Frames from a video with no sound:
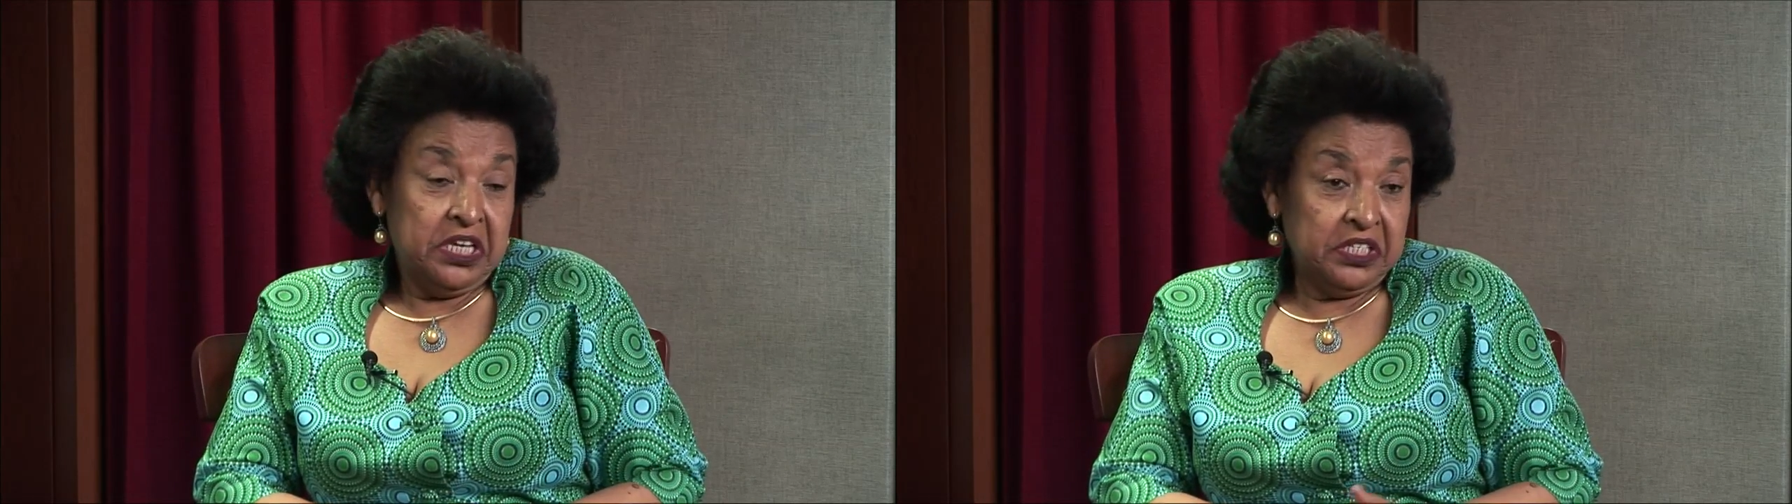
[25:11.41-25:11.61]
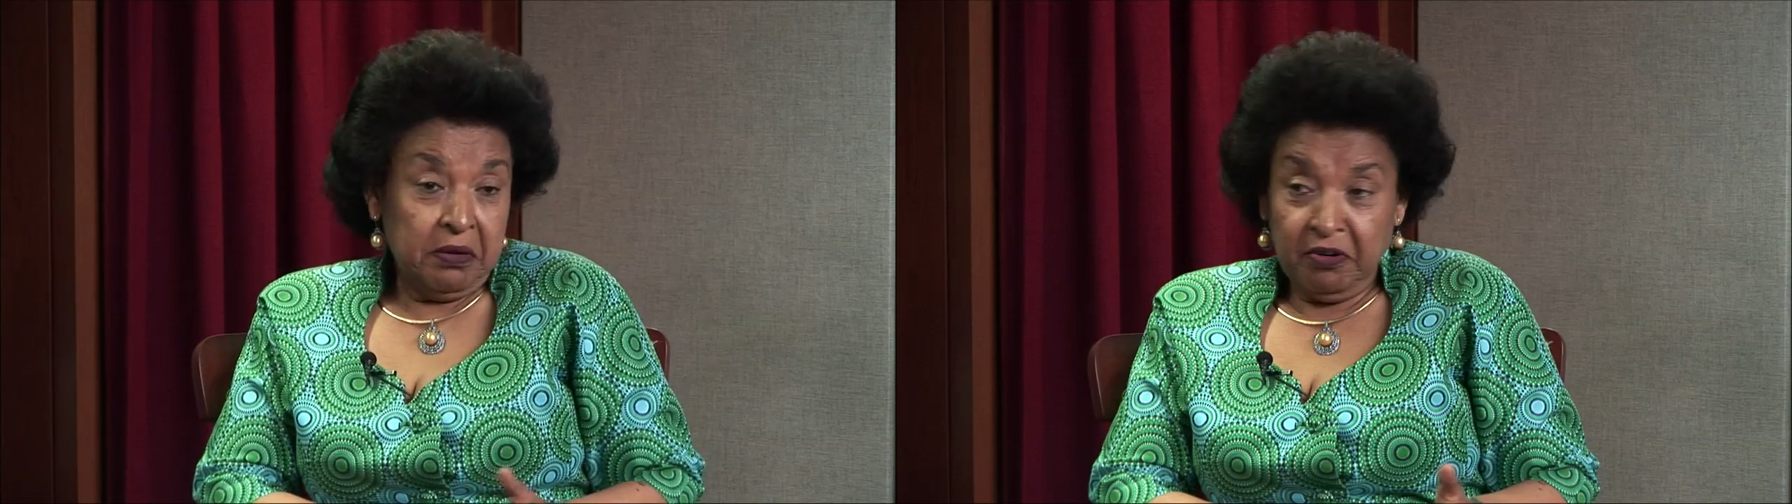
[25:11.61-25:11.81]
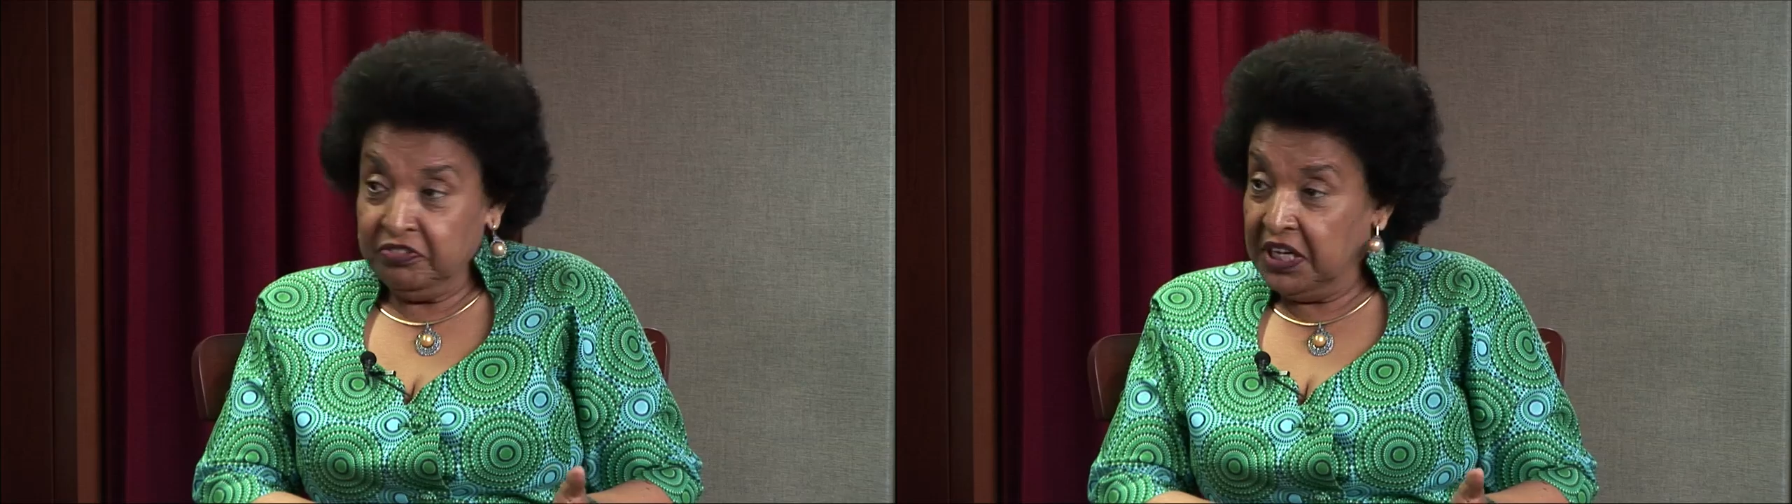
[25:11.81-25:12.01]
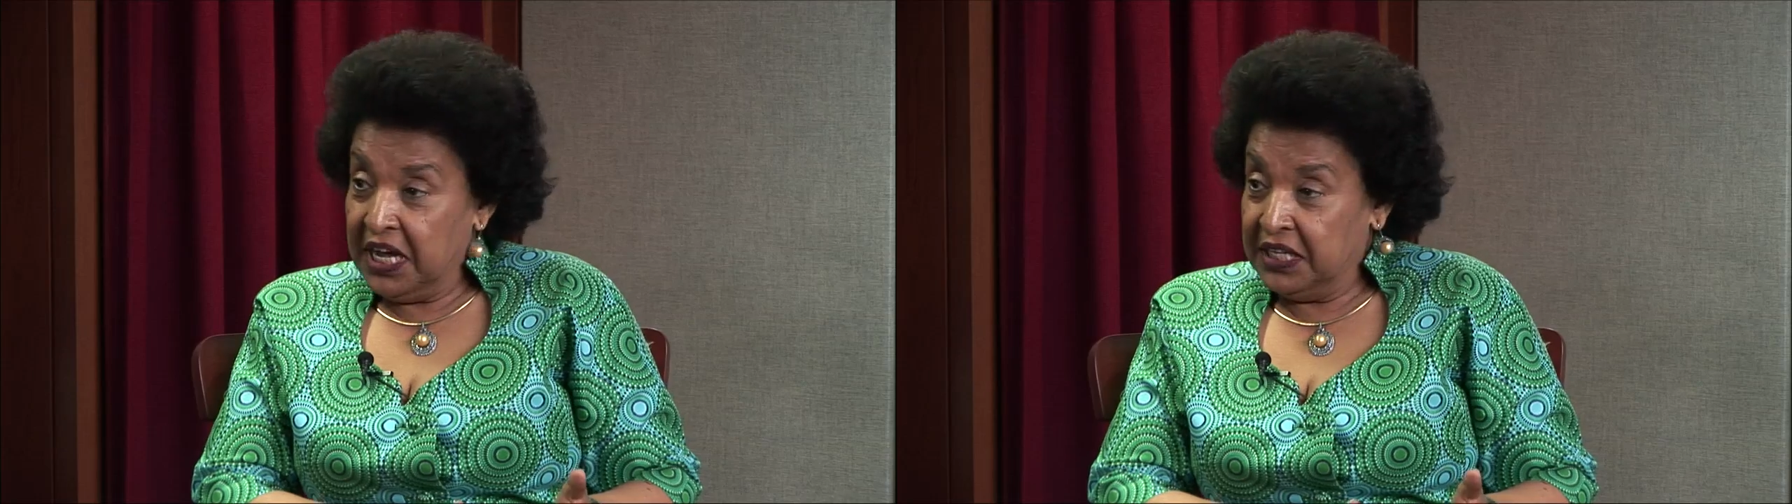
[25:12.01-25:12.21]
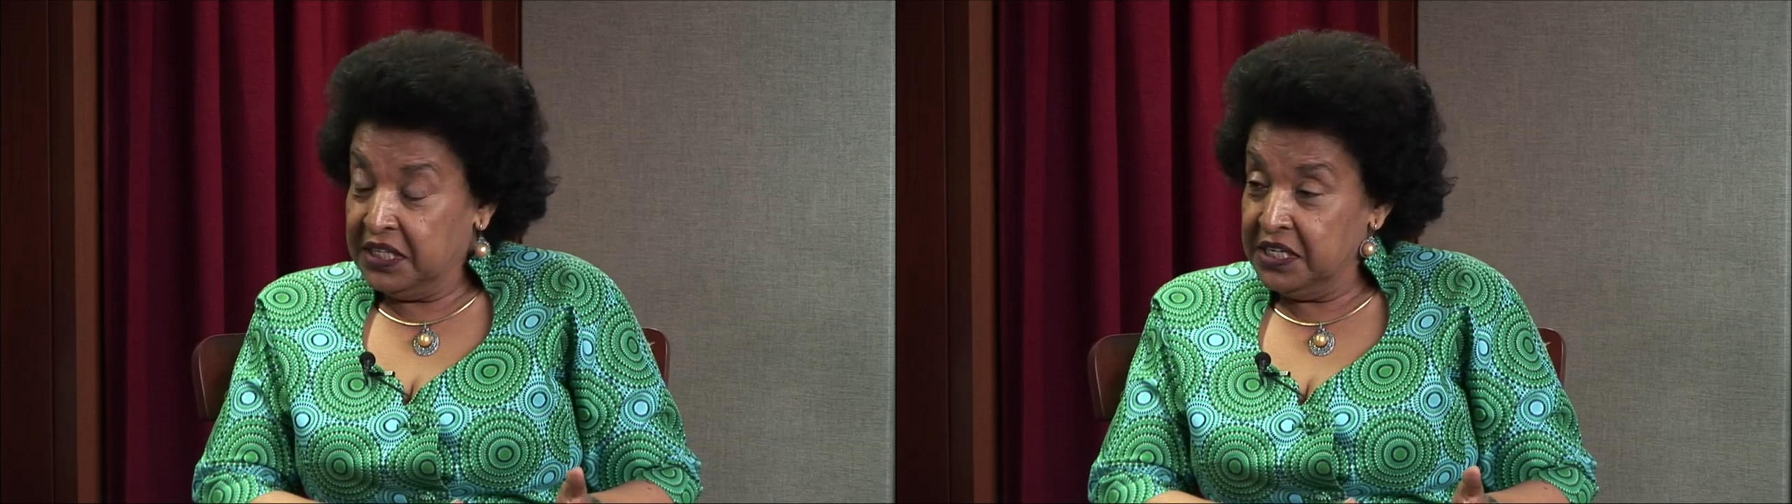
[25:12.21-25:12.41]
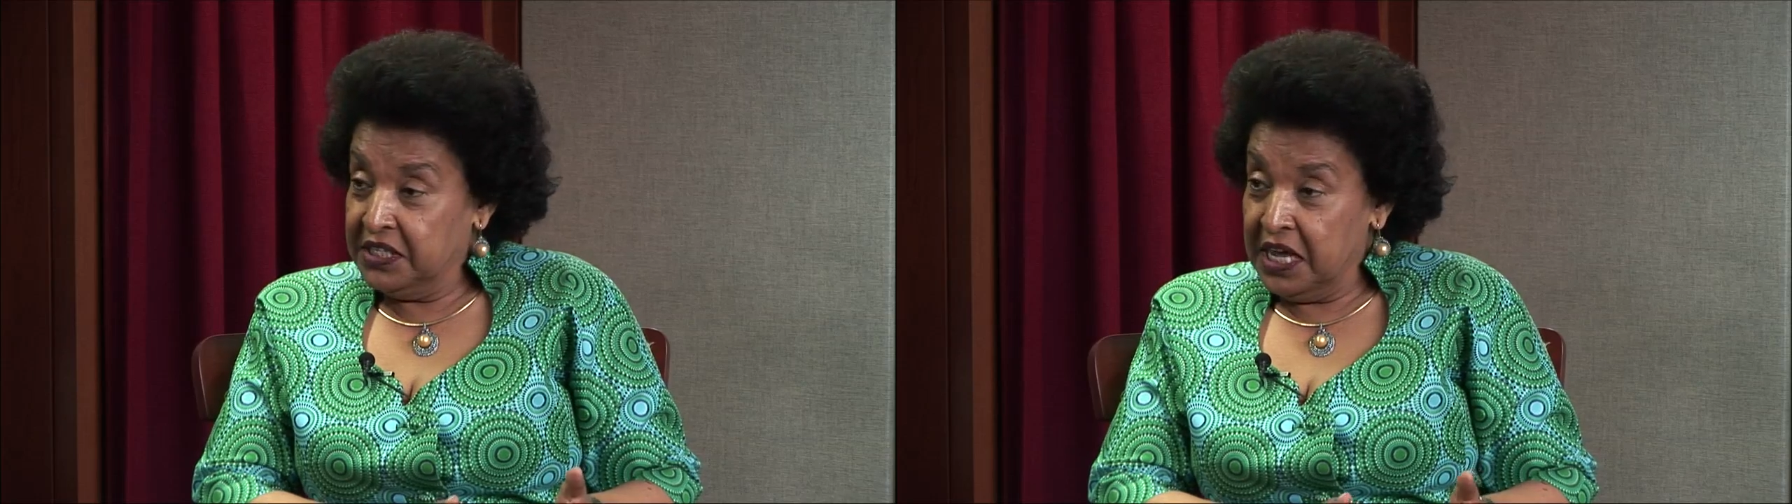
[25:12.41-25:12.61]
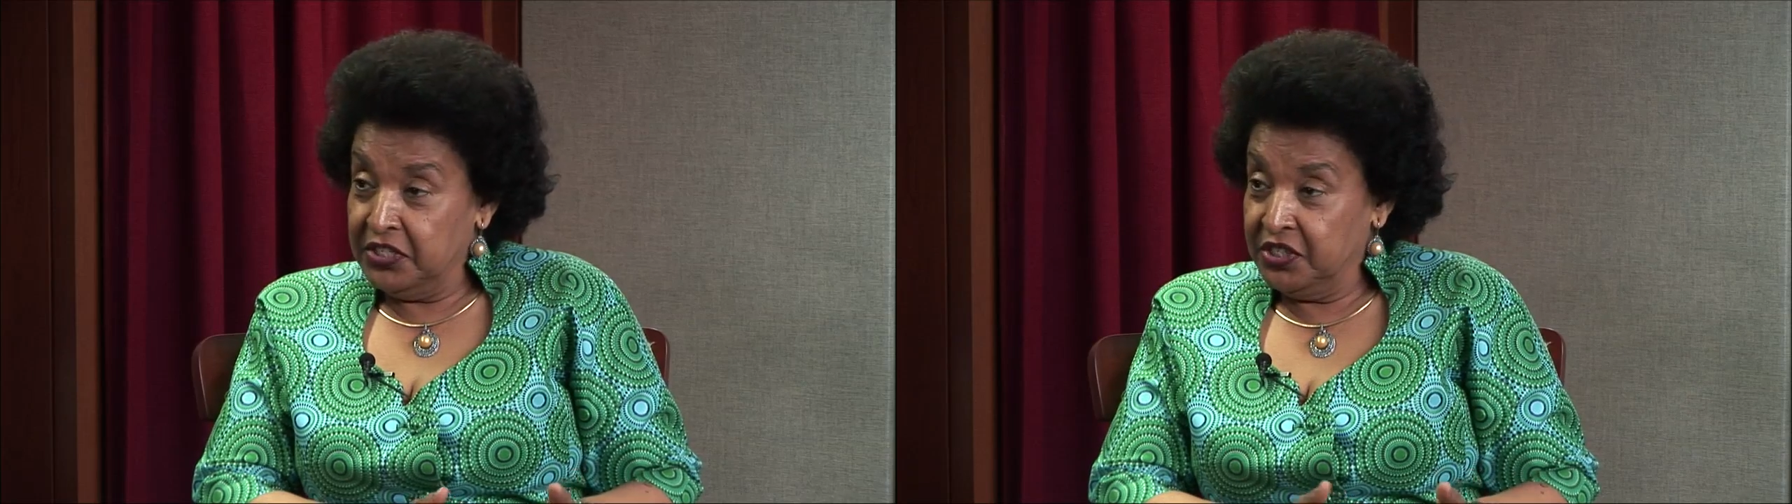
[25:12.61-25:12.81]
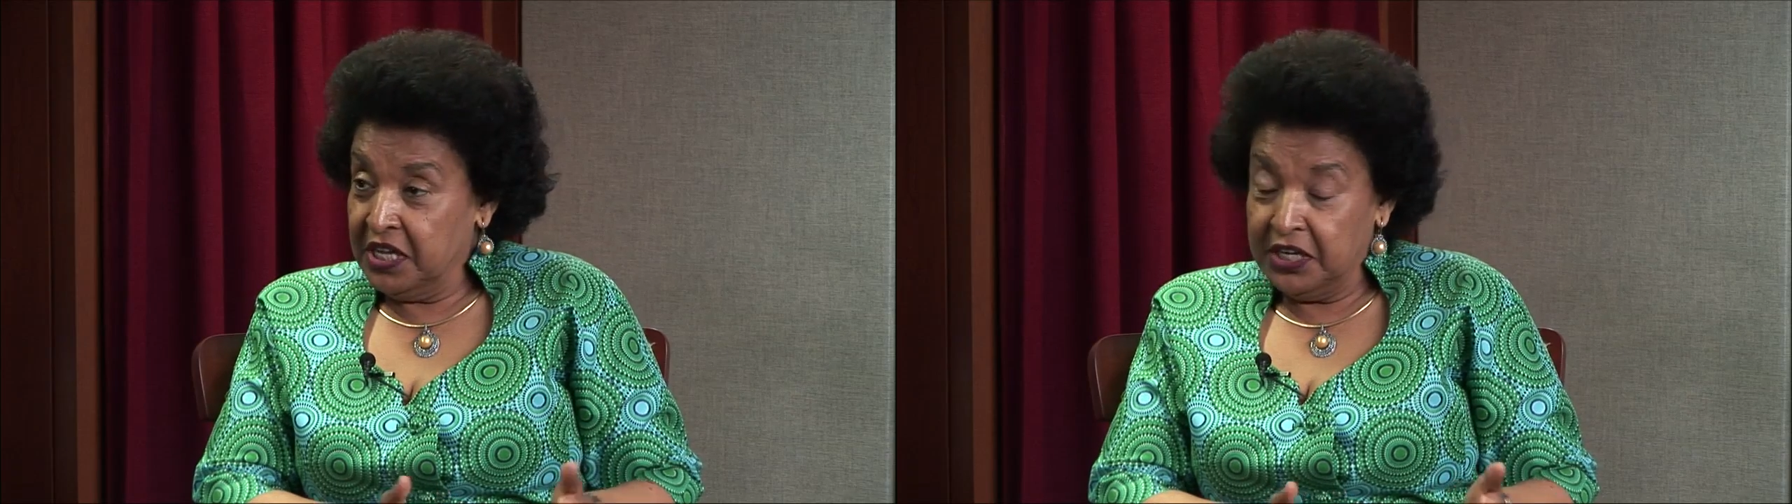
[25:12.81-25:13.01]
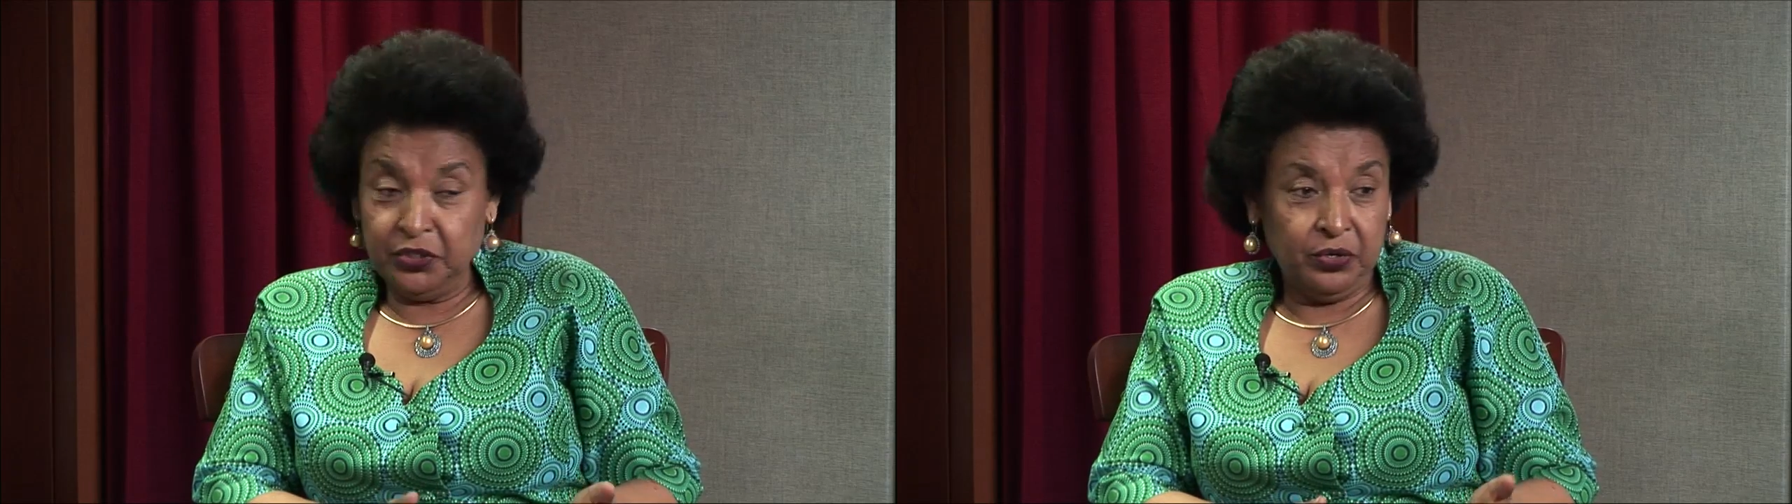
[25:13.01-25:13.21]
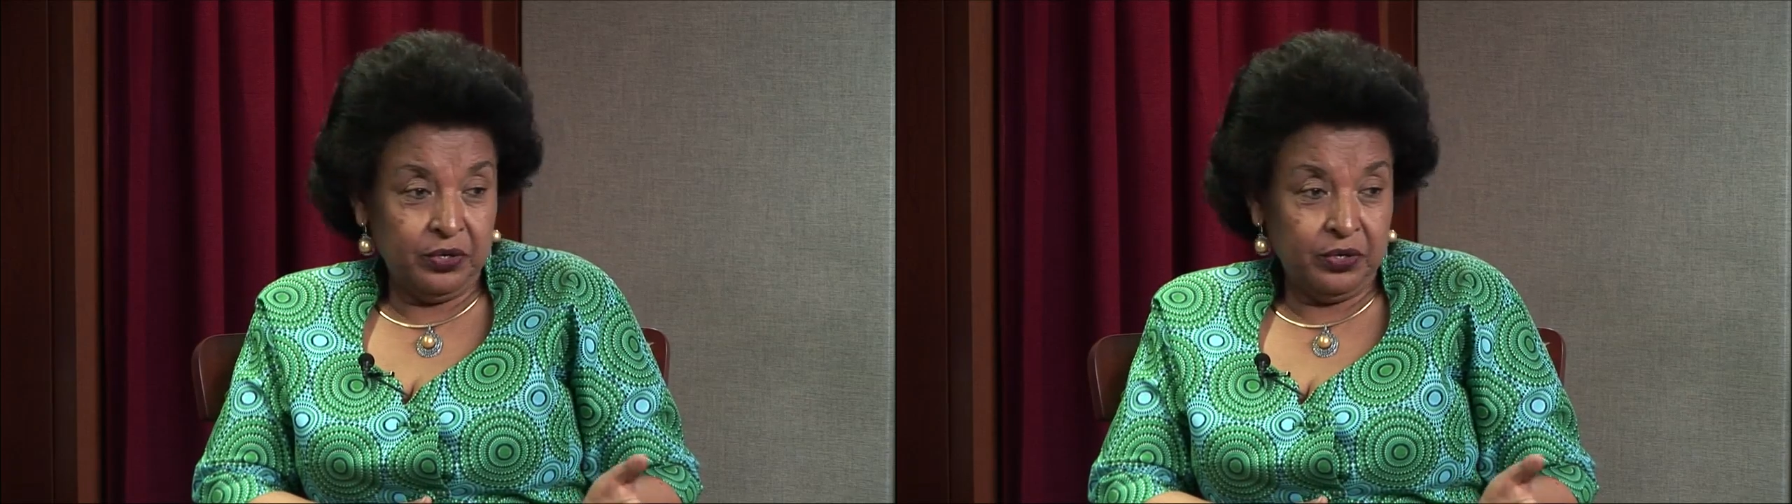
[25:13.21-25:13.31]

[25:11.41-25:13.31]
Some of the countries had started